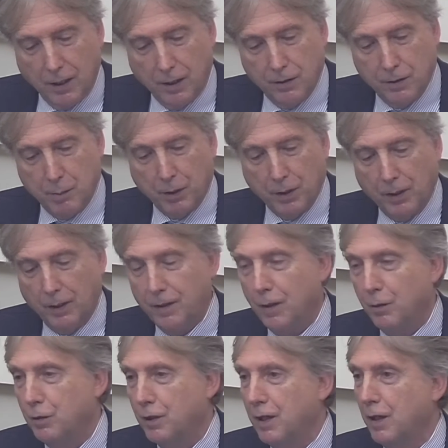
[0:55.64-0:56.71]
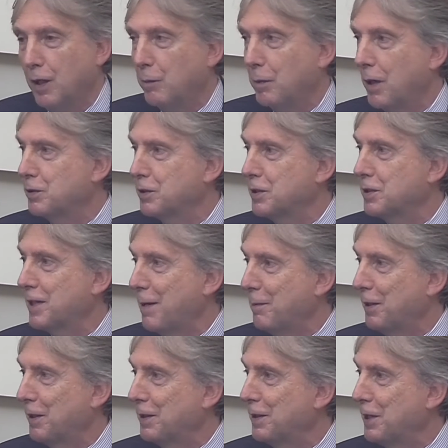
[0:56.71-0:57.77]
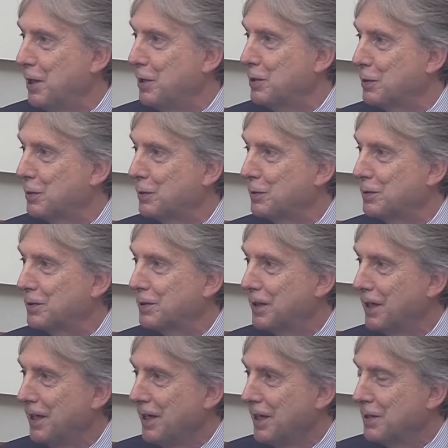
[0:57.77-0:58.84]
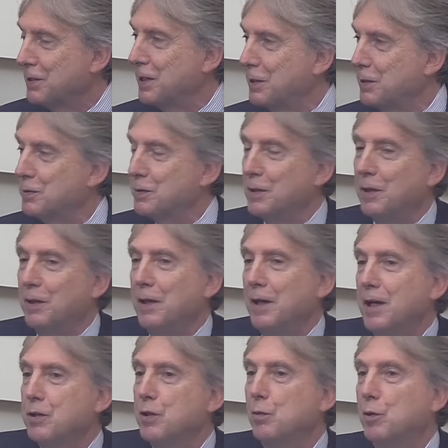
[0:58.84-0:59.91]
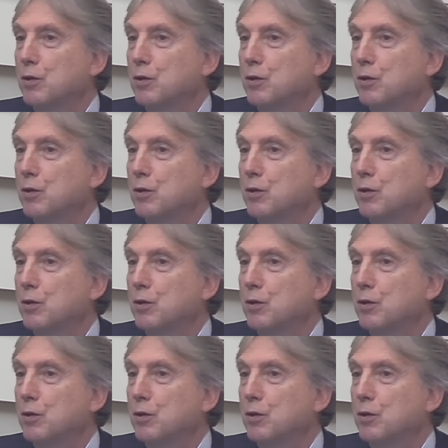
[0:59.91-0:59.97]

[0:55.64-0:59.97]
typically don't care about systemic issues, since the issue we're